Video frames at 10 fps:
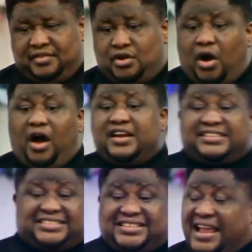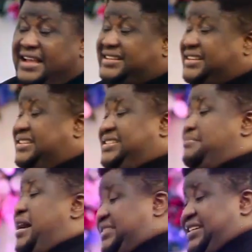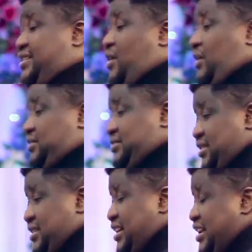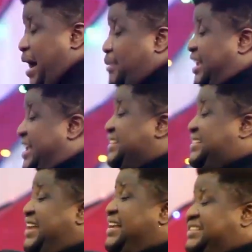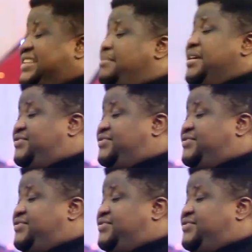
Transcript: God is a systematic God. The Bible says He sets them in